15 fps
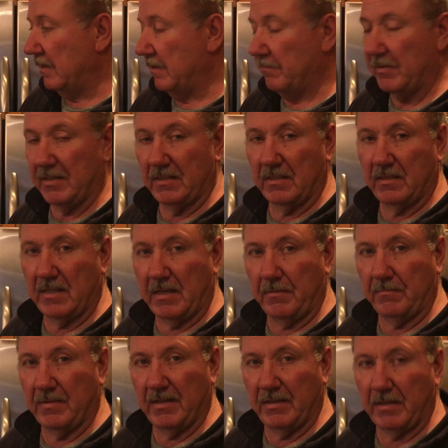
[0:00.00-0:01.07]
But it's the
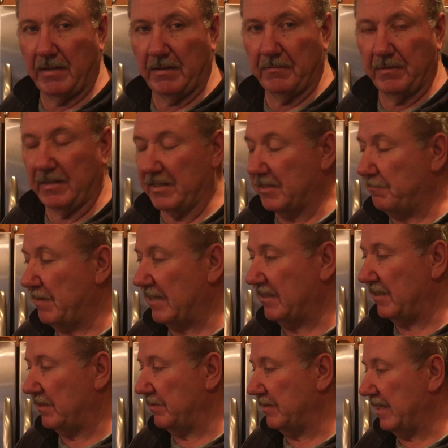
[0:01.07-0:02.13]
same. I expect
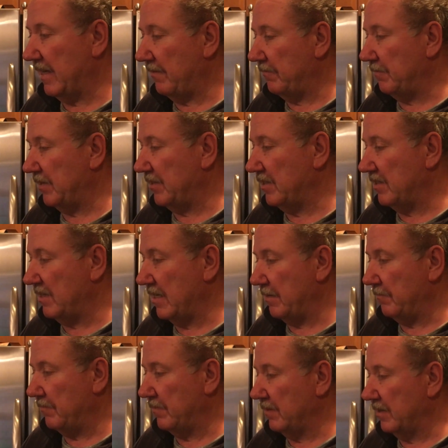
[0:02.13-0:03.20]
it to have about the
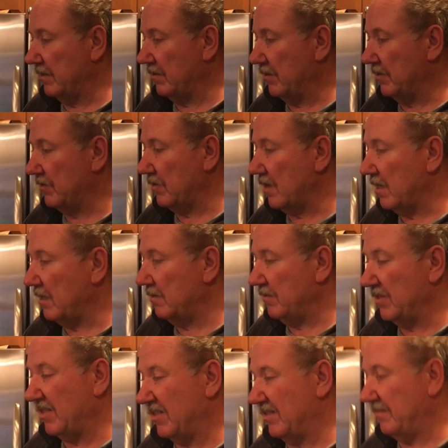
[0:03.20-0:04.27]
same current draw,
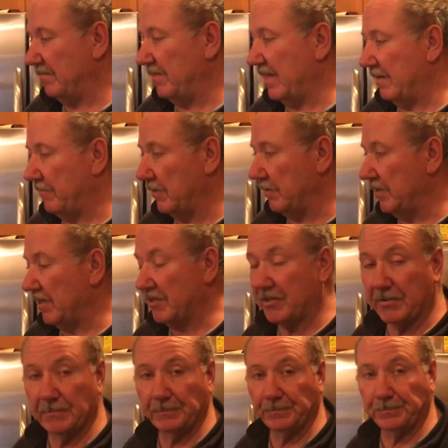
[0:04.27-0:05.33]
which is not very much.